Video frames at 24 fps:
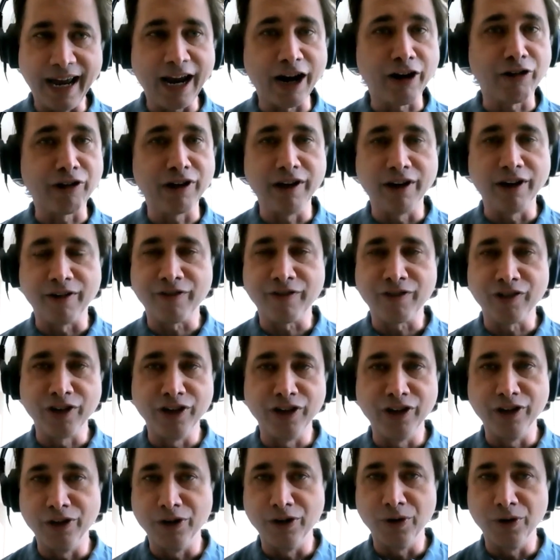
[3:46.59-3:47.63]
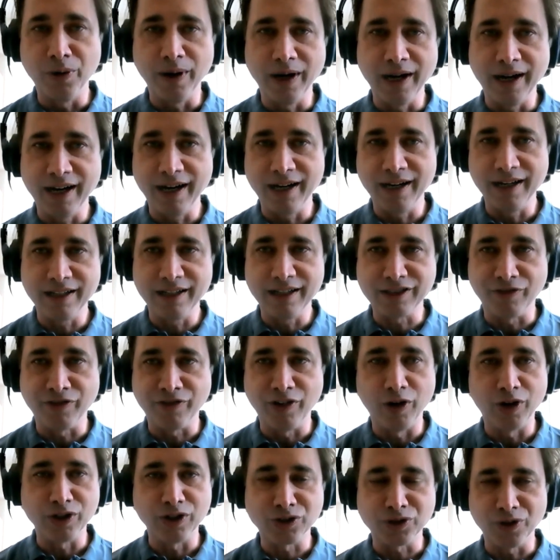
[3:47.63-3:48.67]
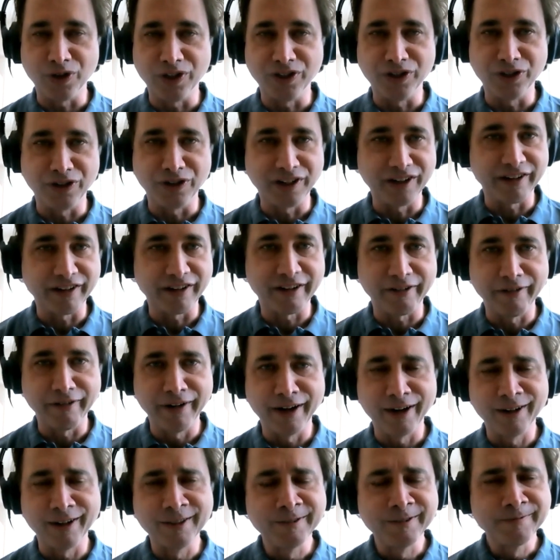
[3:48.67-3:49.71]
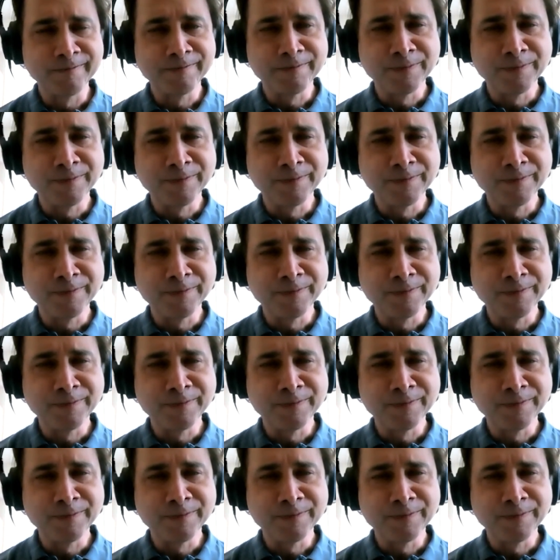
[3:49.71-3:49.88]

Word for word: area for you to focus on during your career?